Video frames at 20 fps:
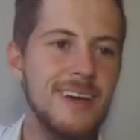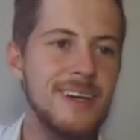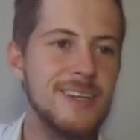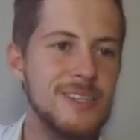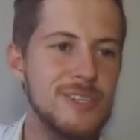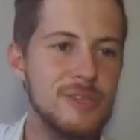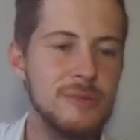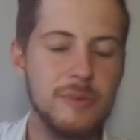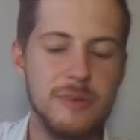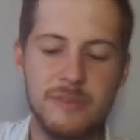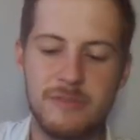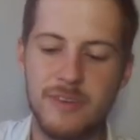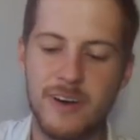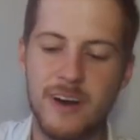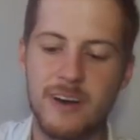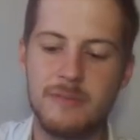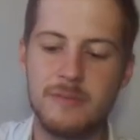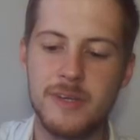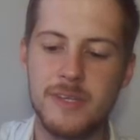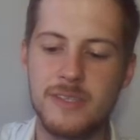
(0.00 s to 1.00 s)

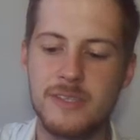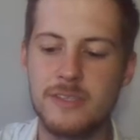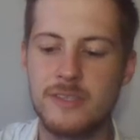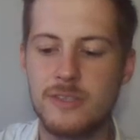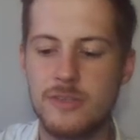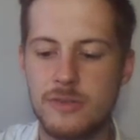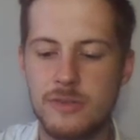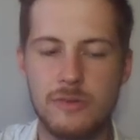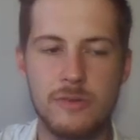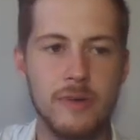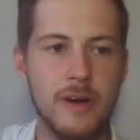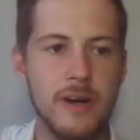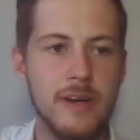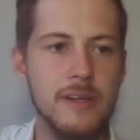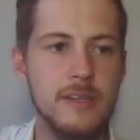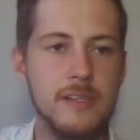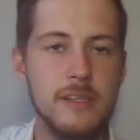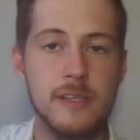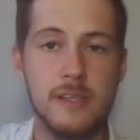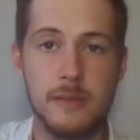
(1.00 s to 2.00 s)
2.5 meters to the
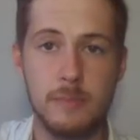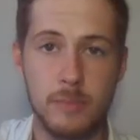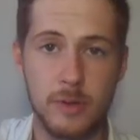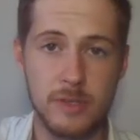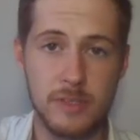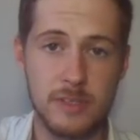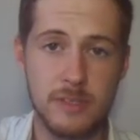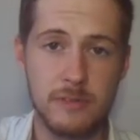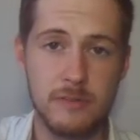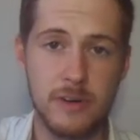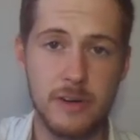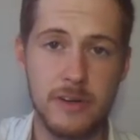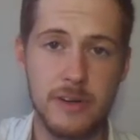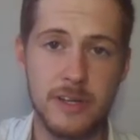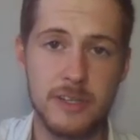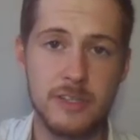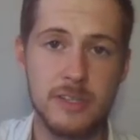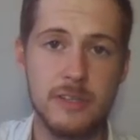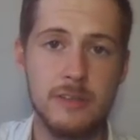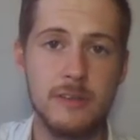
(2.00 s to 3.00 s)
right in the positive
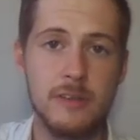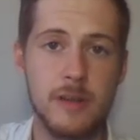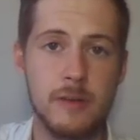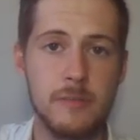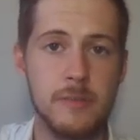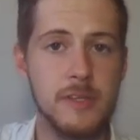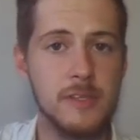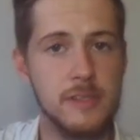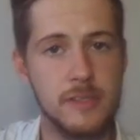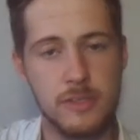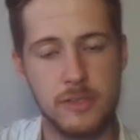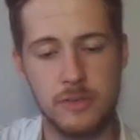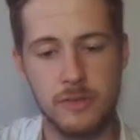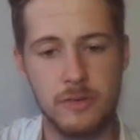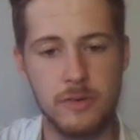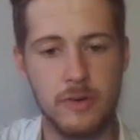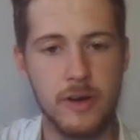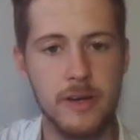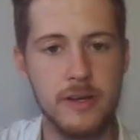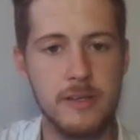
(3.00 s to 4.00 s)
direction, that means to
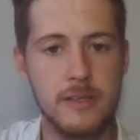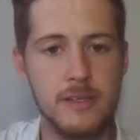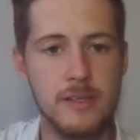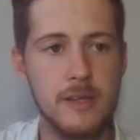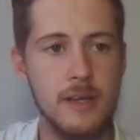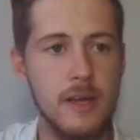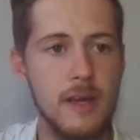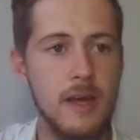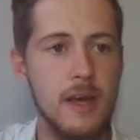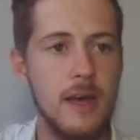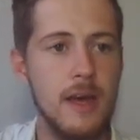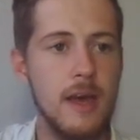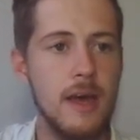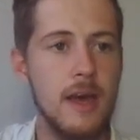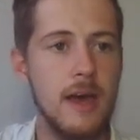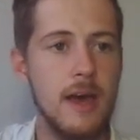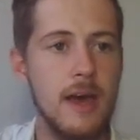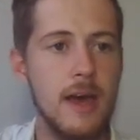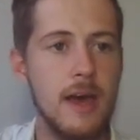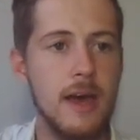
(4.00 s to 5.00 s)
the right,
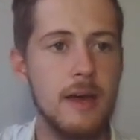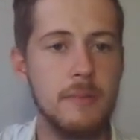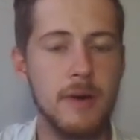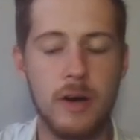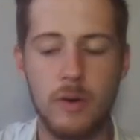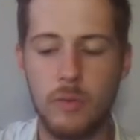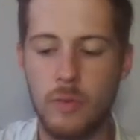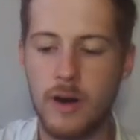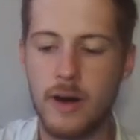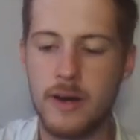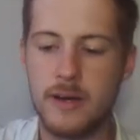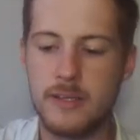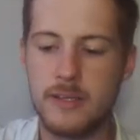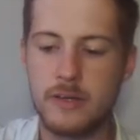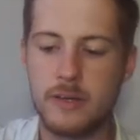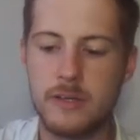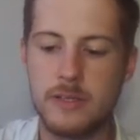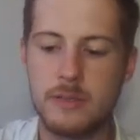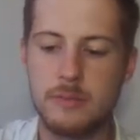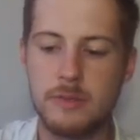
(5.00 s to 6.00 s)
and my y is
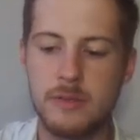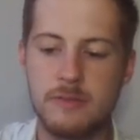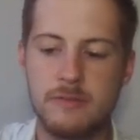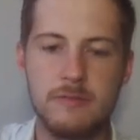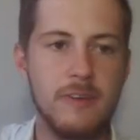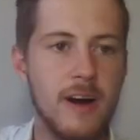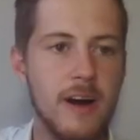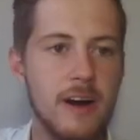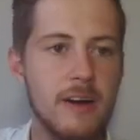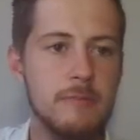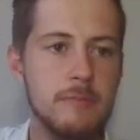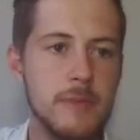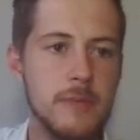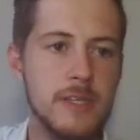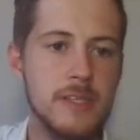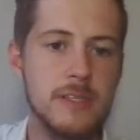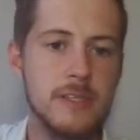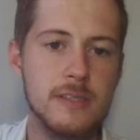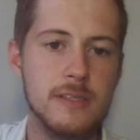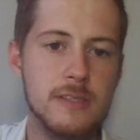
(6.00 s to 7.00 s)
going to be 5
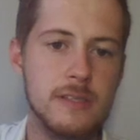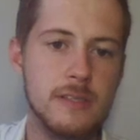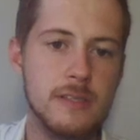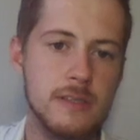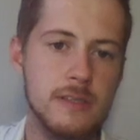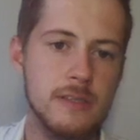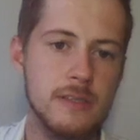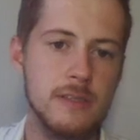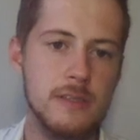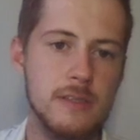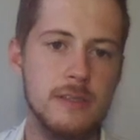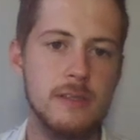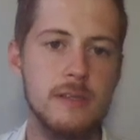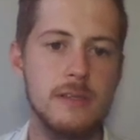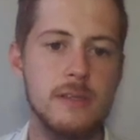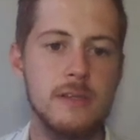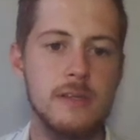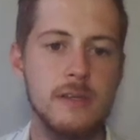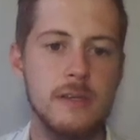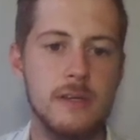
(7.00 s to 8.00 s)
meters.
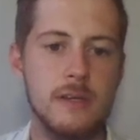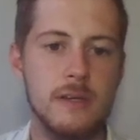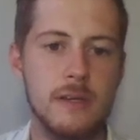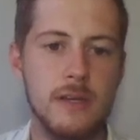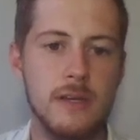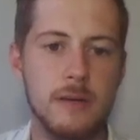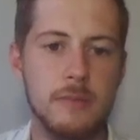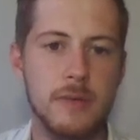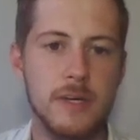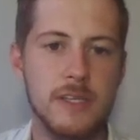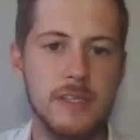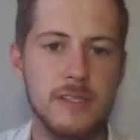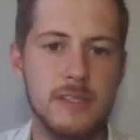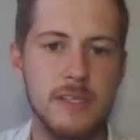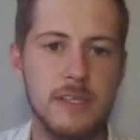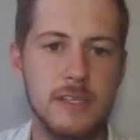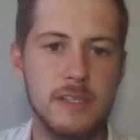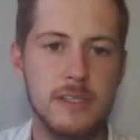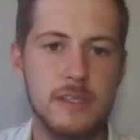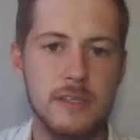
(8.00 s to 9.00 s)
Now my
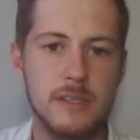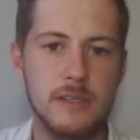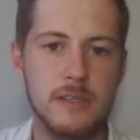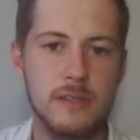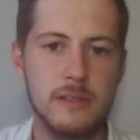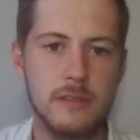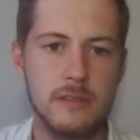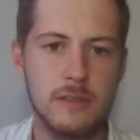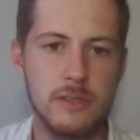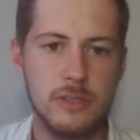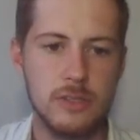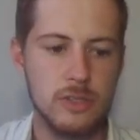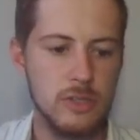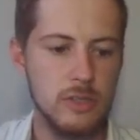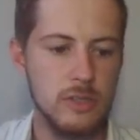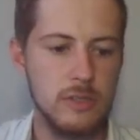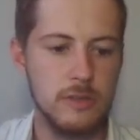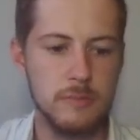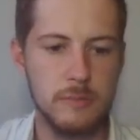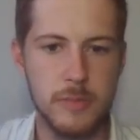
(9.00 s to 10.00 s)
6
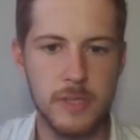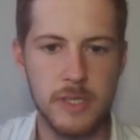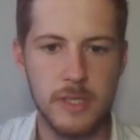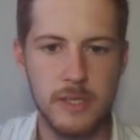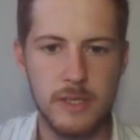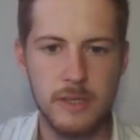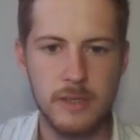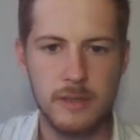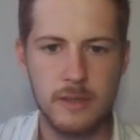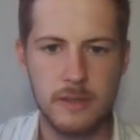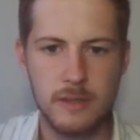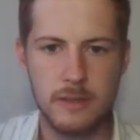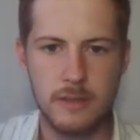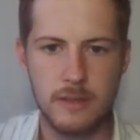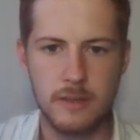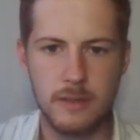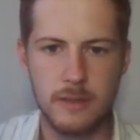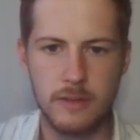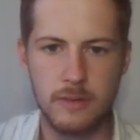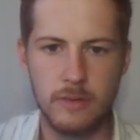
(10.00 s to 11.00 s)
should be
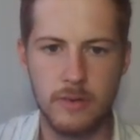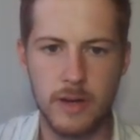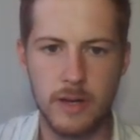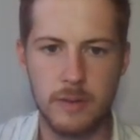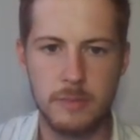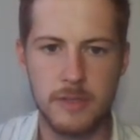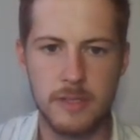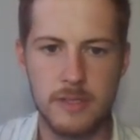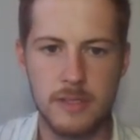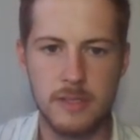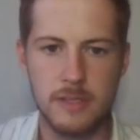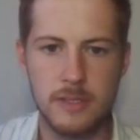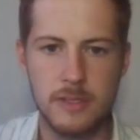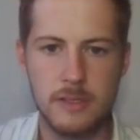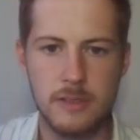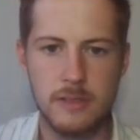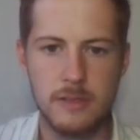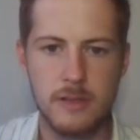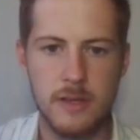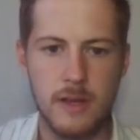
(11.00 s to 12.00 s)
in the right
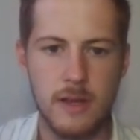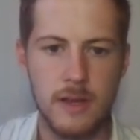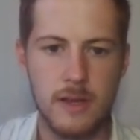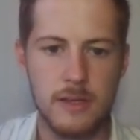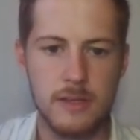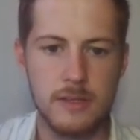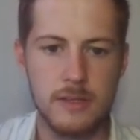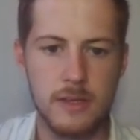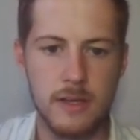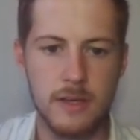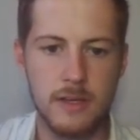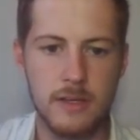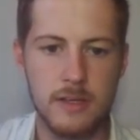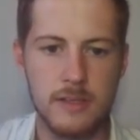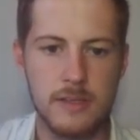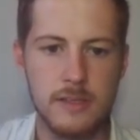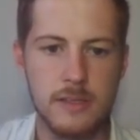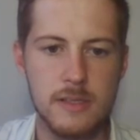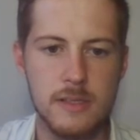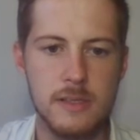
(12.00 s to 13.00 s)
position, so now you can
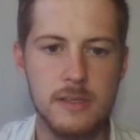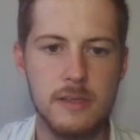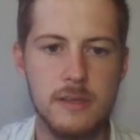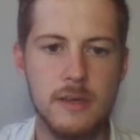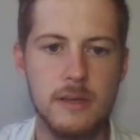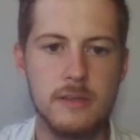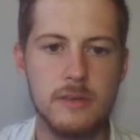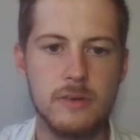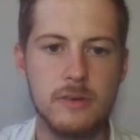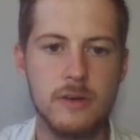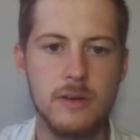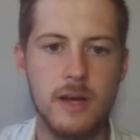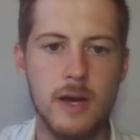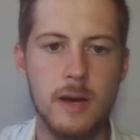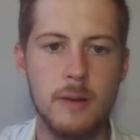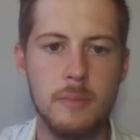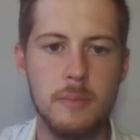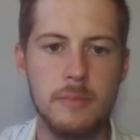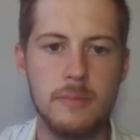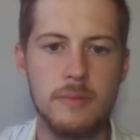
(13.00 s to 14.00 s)
see it's gone
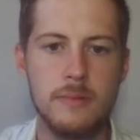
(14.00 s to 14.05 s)
up,